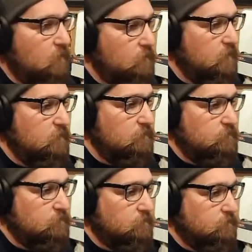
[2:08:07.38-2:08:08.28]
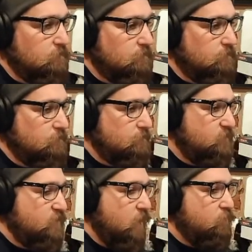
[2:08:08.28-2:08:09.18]
yeah, fair enough.
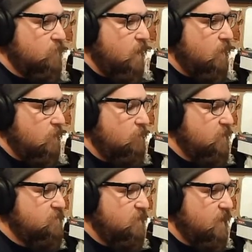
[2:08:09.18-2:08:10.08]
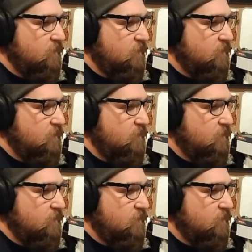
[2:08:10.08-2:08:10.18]
So I can't argue that.